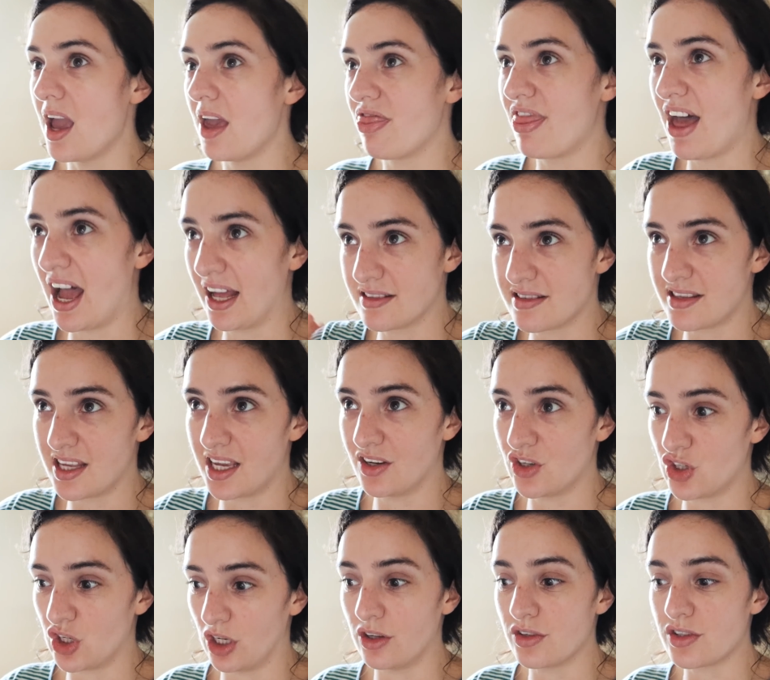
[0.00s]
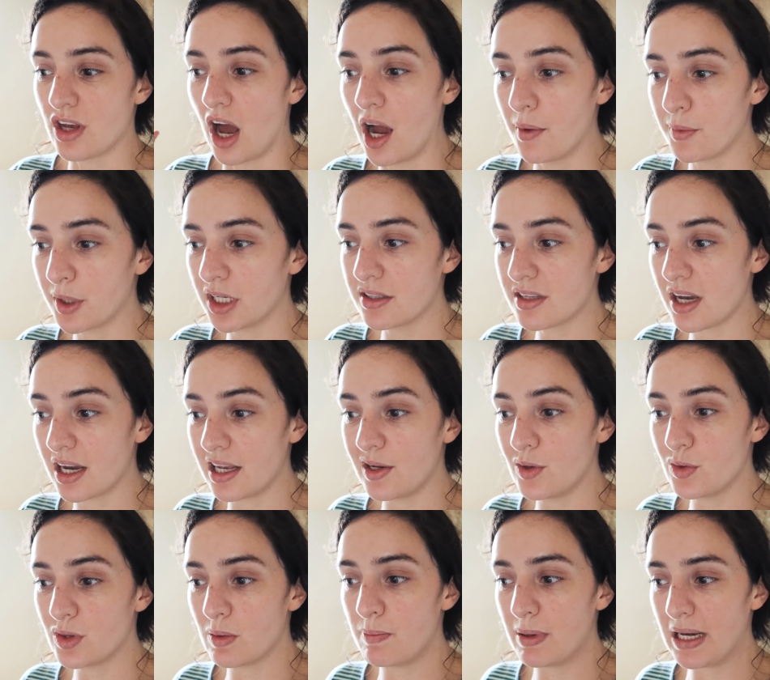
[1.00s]
That's the issue. So I'm going to
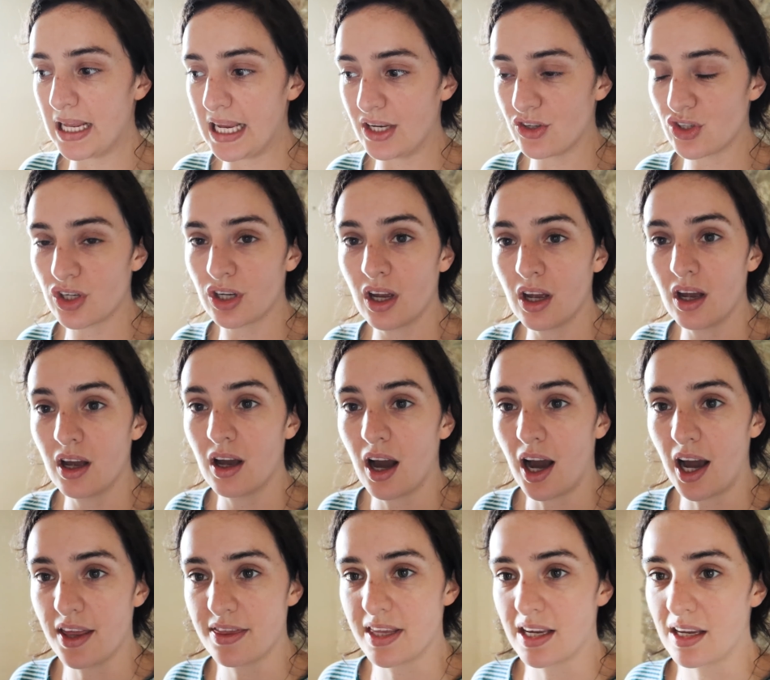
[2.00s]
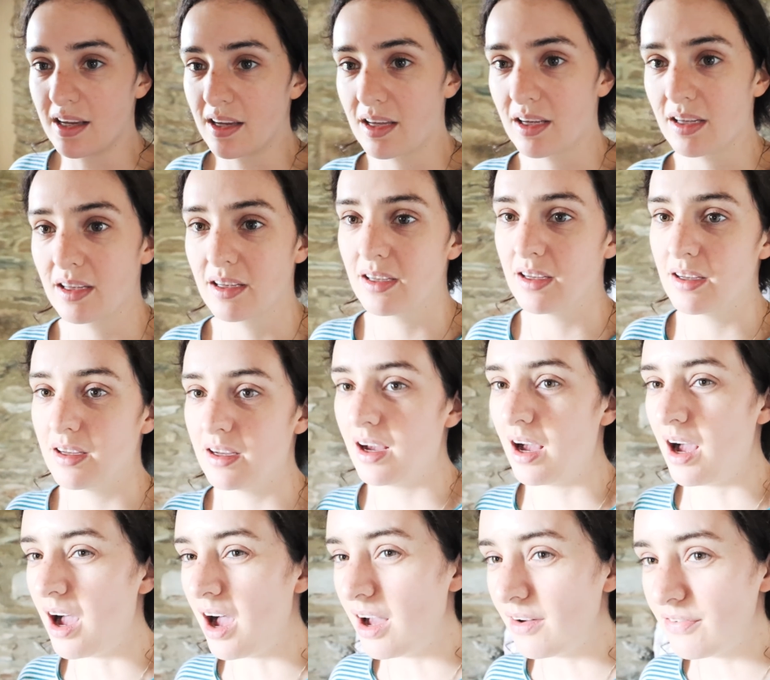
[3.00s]
dilute the bleach, I think,
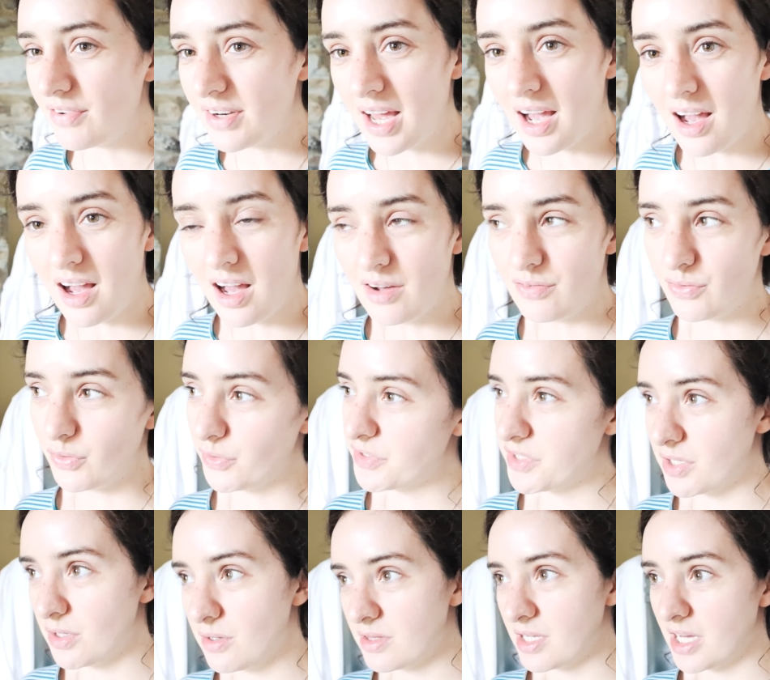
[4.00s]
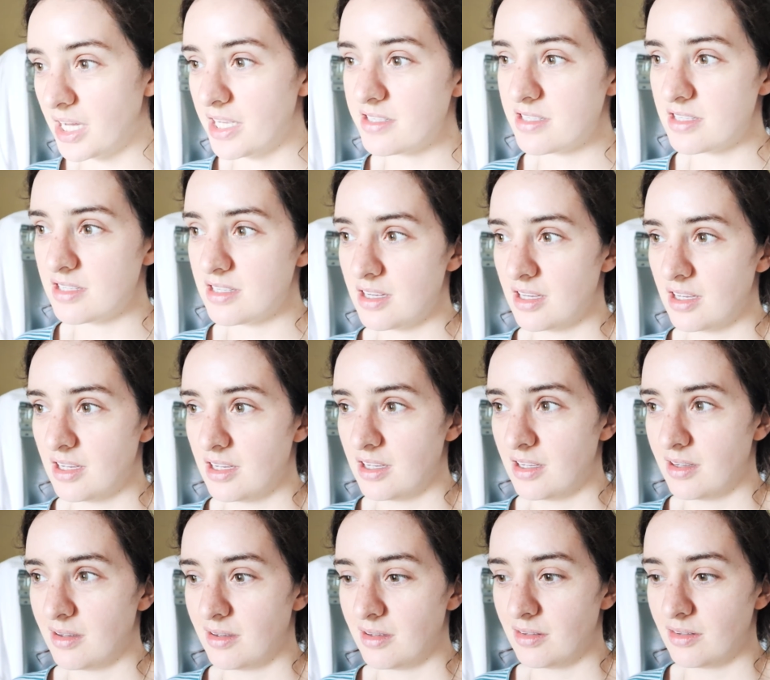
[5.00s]
half and half or two-thirds
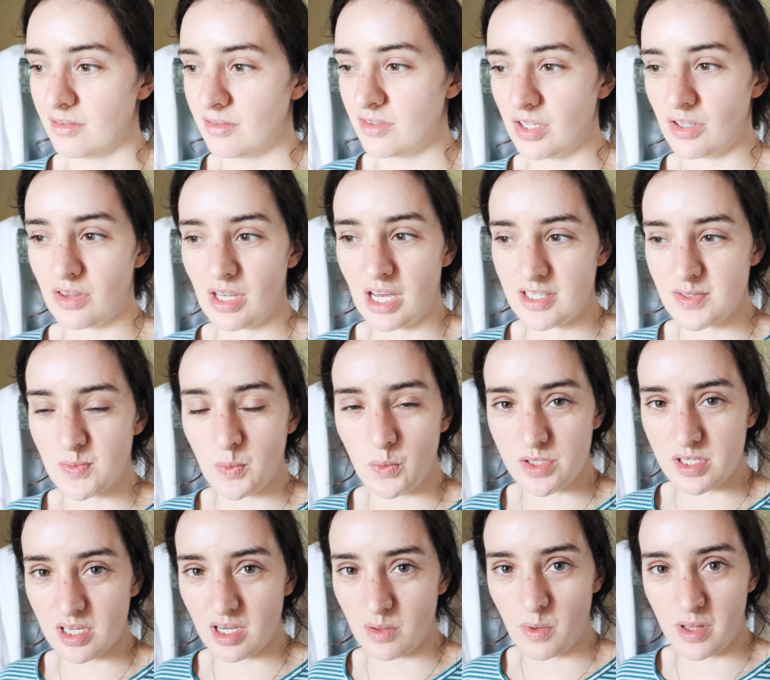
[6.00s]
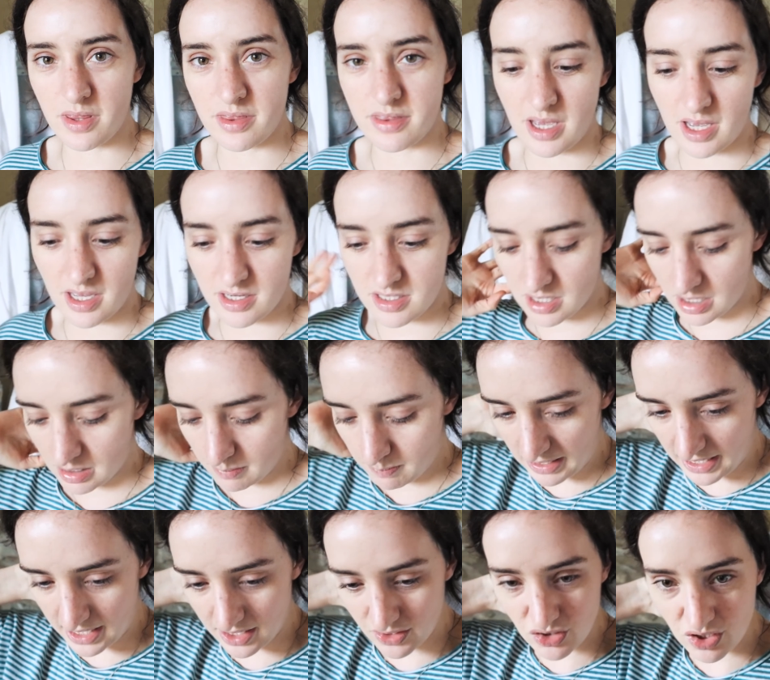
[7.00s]
water, one-third
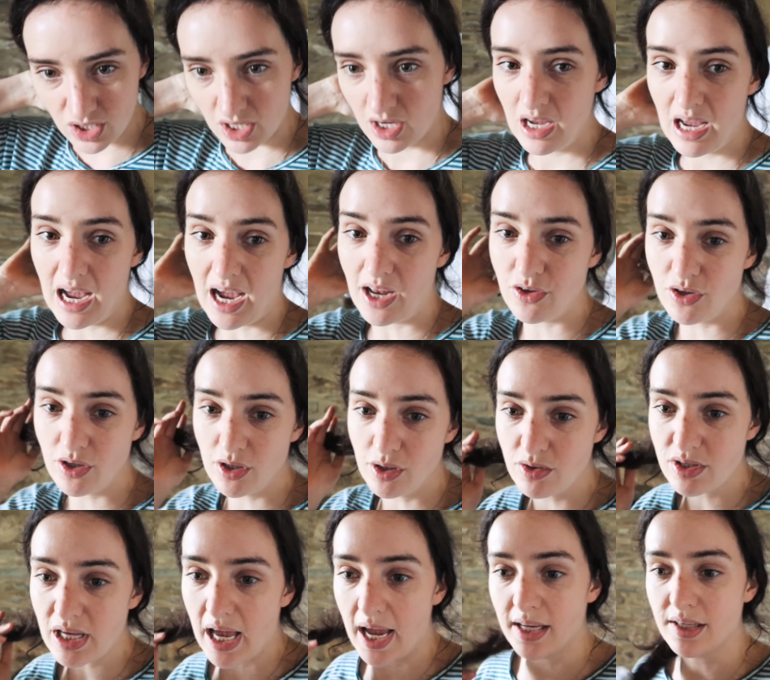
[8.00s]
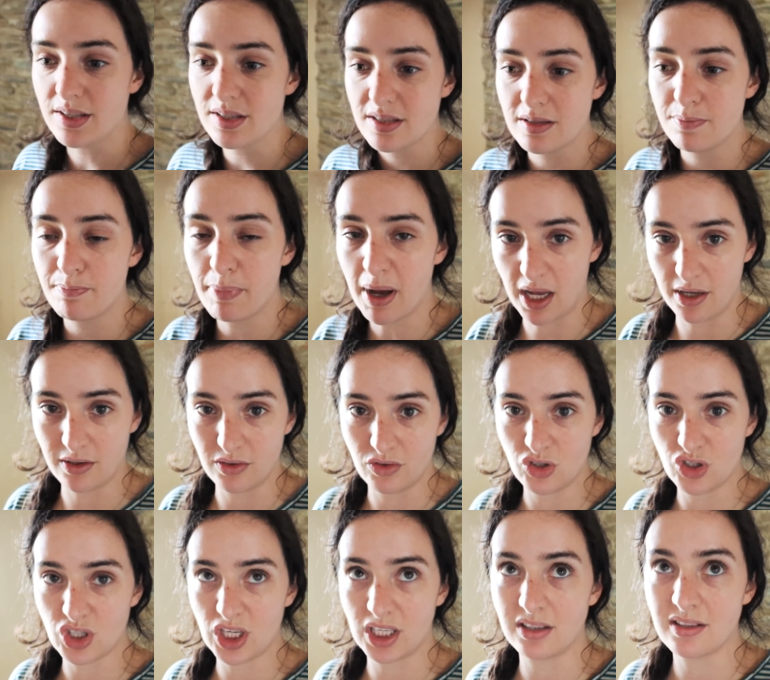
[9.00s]
bleach, and use a
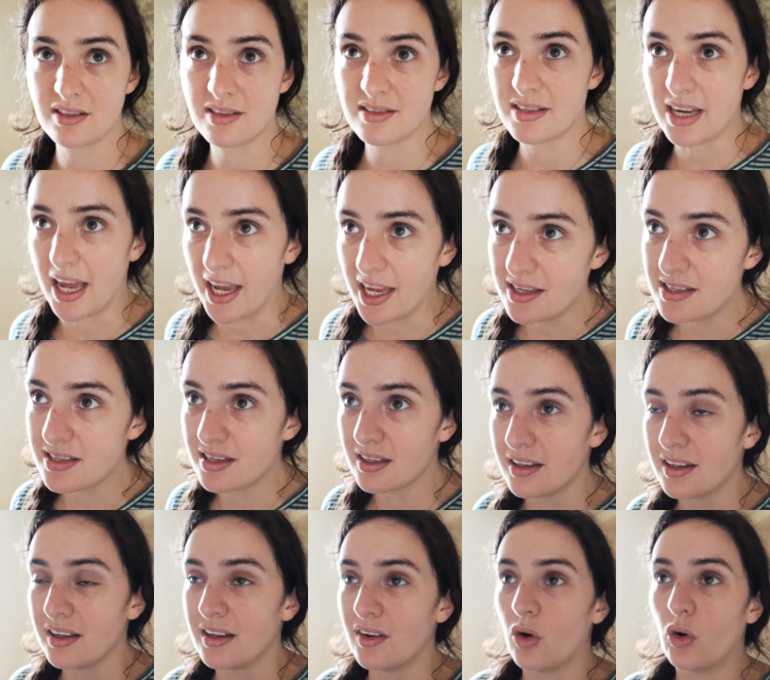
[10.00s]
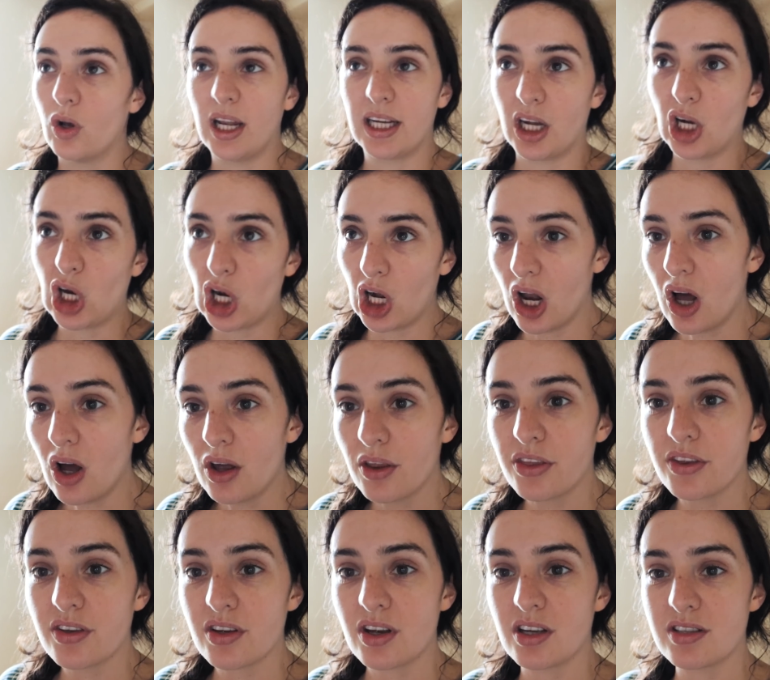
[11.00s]
sponge instead, or like a
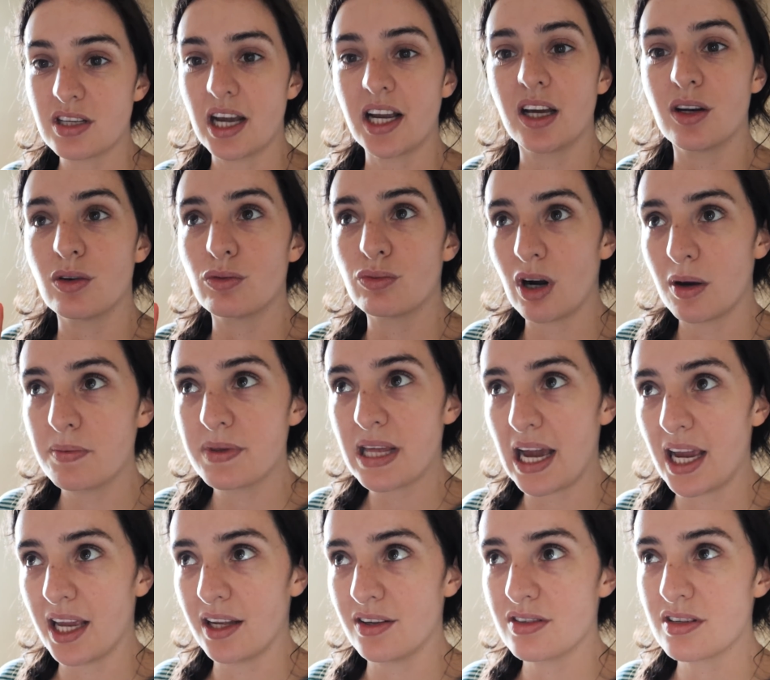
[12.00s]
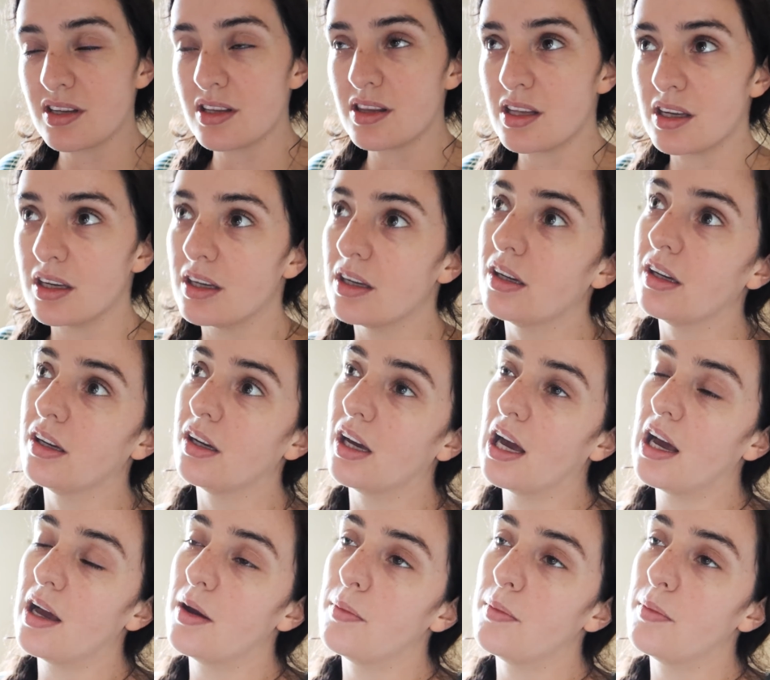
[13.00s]
cloth, because I can rub that into the